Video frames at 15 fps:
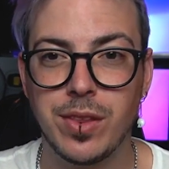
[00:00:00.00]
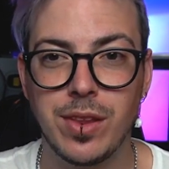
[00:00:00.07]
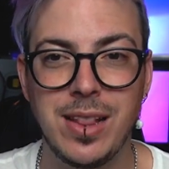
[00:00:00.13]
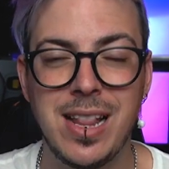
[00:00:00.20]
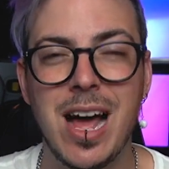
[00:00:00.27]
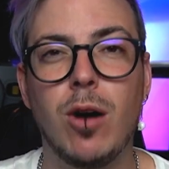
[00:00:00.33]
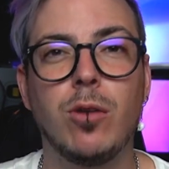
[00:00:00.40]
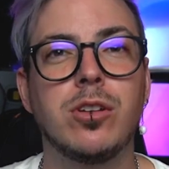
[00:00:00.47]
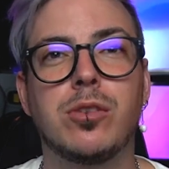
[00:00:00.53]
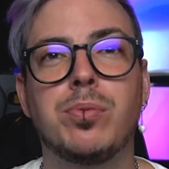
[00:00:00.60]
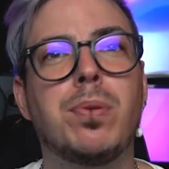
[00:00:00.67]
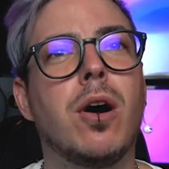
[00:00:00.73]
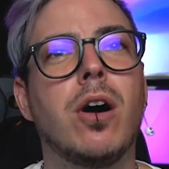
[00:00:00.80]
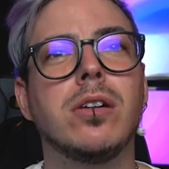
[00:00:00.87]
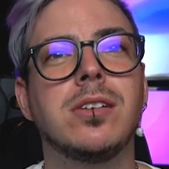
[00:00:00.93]
loudest
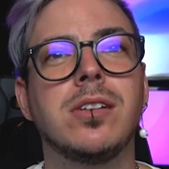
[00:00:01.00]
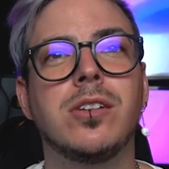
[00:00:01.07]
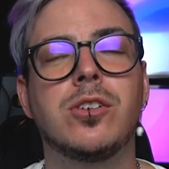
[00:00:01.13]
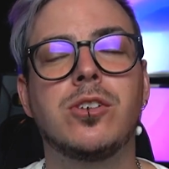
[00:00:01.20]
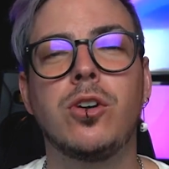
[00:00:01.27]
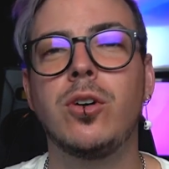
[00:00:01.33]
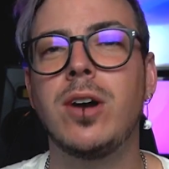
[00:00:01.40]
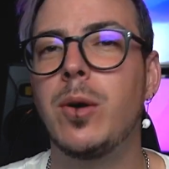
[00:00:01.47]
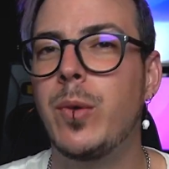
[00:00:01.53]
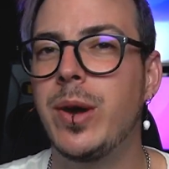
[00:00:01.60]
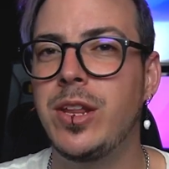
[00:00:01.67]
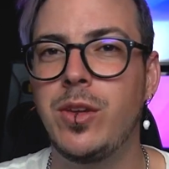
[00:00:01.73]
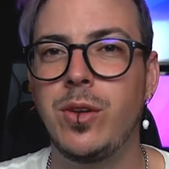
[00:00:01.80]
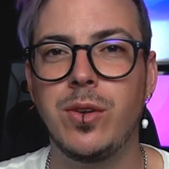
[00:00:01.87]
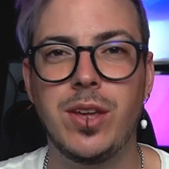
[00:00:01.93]
parts in the song, and
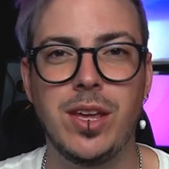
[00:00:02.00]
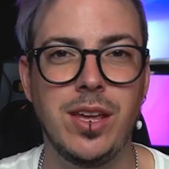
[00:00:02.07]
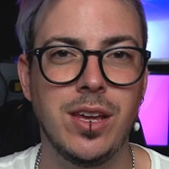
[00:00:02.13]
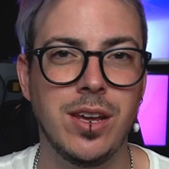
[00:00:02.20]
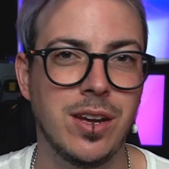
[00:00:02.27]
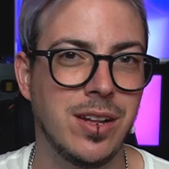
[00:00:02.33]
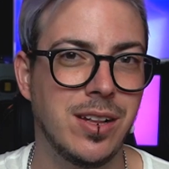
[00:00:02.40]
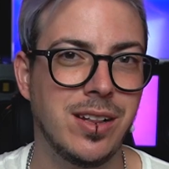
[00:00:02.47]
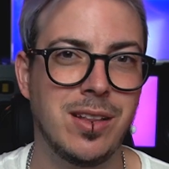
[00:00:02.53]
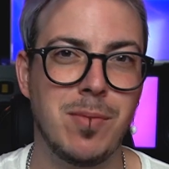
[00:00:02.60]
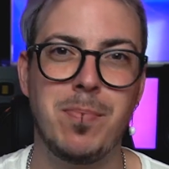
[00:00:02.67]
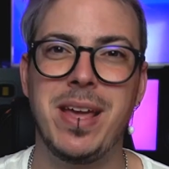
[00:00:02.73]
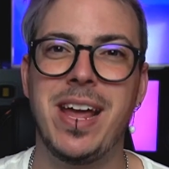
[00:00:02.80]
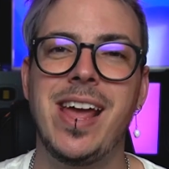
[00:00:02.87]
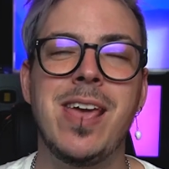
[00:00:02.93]
when you hear the
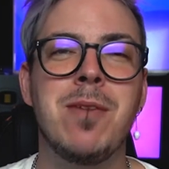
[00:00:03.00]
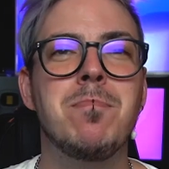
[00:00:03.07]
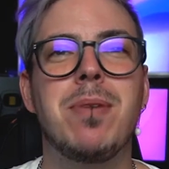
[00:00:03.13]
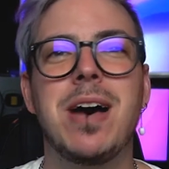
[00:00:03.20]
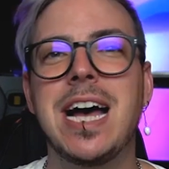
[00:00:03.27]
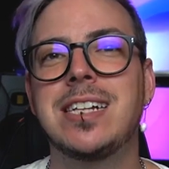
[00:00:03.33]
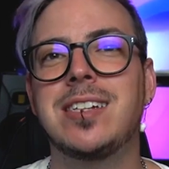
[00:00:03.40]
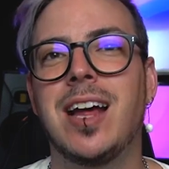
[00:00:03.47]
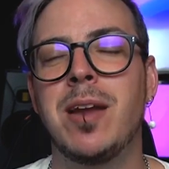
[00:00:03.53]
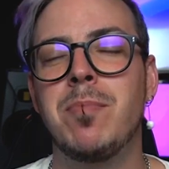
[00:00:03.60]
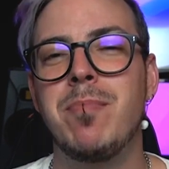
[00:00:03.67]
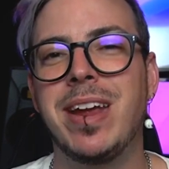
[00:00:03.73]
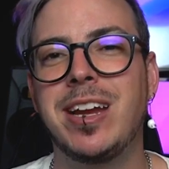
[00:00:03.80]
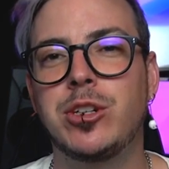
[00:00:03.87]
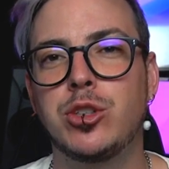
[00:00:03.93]
big impact,
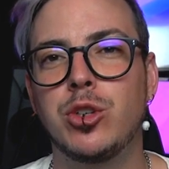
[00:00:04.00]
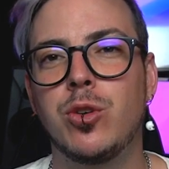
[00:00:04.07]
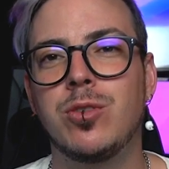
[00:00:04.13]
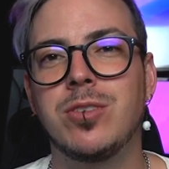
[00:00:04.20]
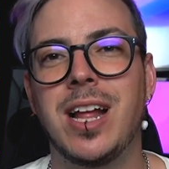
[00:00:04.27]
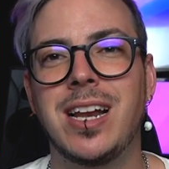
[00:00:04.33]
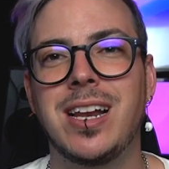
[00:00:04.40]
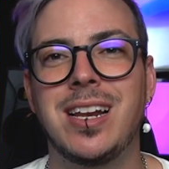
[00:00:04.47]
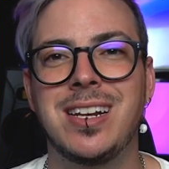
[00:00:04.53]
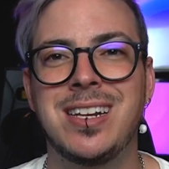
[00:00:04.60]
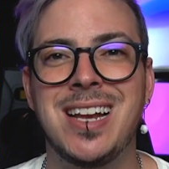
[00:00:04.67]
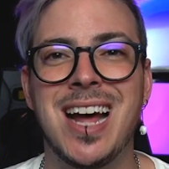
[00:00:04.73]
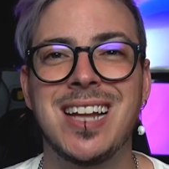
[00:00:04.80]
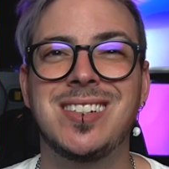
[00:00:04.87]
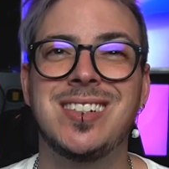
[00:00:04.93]
and make sure that
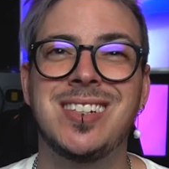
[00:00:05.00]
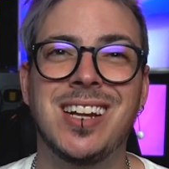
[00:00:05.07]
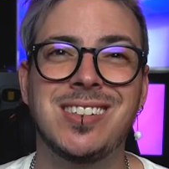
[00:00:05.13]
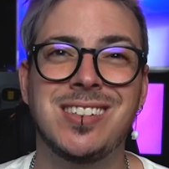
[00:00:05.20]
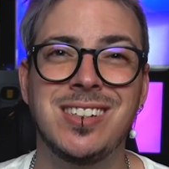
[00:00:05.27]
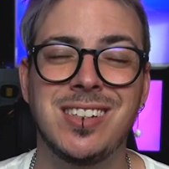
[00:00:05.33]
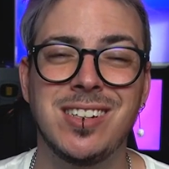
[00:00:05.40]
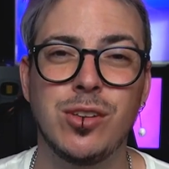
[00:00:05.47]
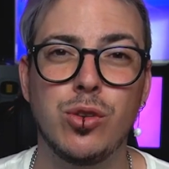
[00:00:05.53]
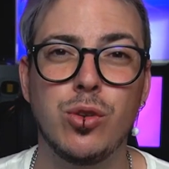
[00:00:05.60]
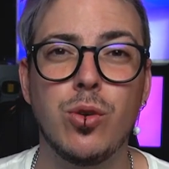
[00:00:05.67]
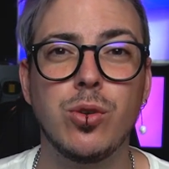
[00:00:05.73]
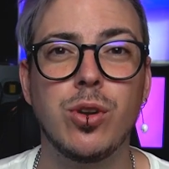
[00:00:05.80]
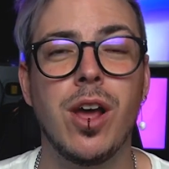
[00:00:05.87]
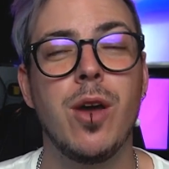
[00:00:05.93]
that doesn't
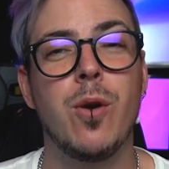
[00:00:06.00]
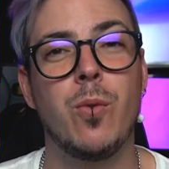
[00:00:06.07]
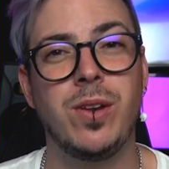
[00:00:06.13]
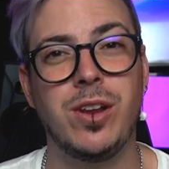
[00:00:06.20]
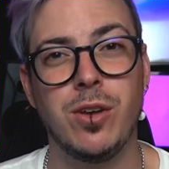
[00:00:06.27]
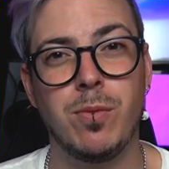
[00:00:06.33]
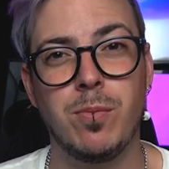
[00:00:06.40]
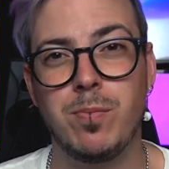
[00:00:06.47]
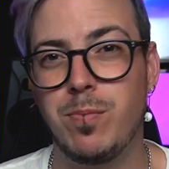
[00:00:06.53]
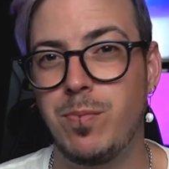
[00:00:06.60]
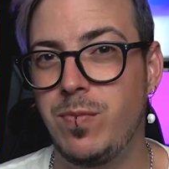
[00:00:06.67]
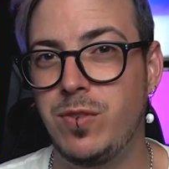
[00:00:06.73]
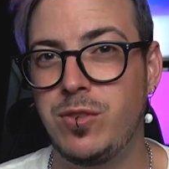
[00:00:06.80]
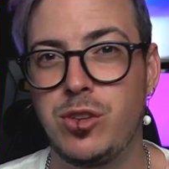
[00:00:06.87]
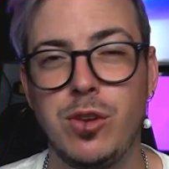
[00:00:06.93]
distort with your
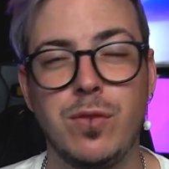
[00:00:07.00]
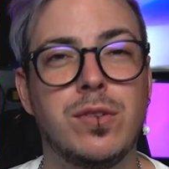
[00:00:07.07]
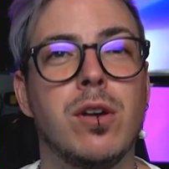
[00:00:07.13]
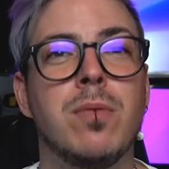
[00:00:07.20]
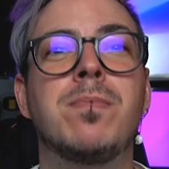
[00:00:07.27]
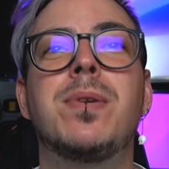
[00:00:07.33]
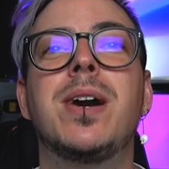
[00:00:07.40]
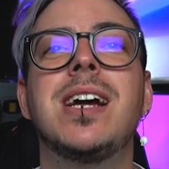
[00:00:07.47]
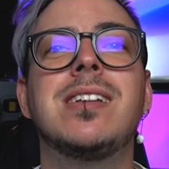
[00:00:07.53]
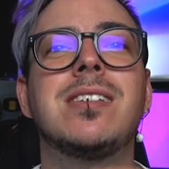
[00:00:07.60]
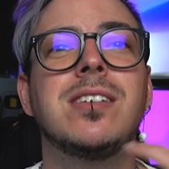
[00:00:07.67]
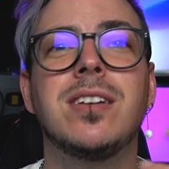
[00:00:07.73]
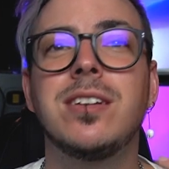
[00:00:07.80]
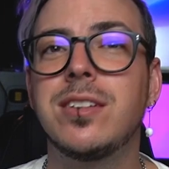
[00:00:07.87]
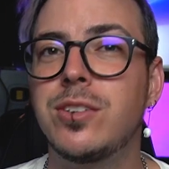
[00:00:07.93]
tube
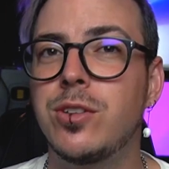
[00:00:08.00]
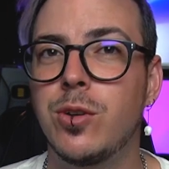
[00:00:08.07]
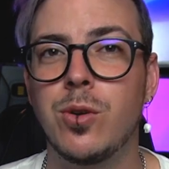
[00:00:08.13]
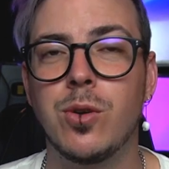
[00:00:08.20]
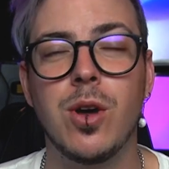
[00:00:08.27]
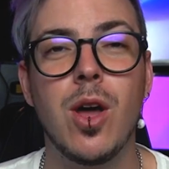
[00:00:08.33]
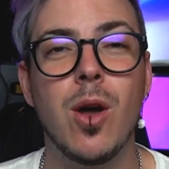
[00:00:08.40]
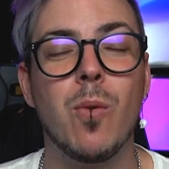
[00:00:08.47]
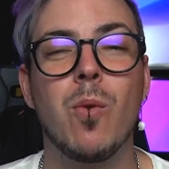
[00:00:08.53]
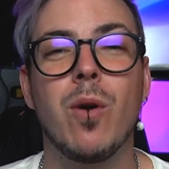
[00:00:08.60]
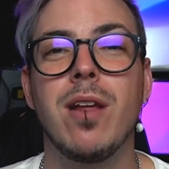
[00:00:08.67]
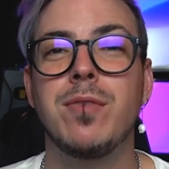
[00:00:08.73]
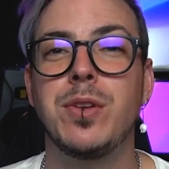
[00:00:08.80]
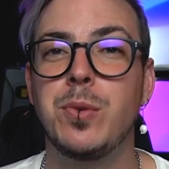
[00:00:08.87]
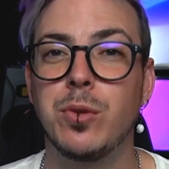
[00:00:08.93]
compressors or
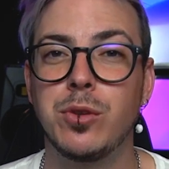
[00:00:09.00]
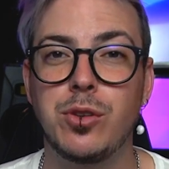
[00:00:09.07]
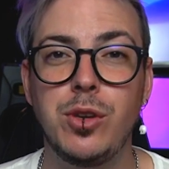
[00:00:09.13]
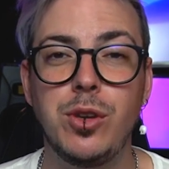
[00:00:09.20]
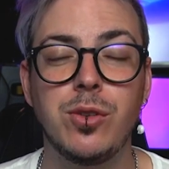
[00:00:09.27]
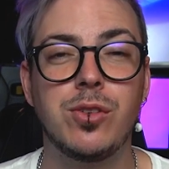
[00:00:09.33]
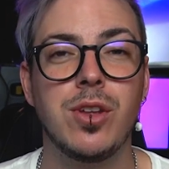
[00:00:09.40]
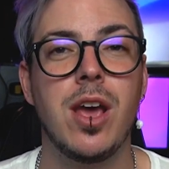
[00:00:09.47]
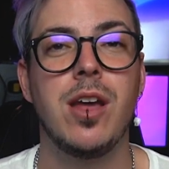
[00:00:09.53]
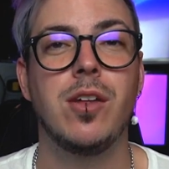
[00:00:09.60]
whatever you want to use.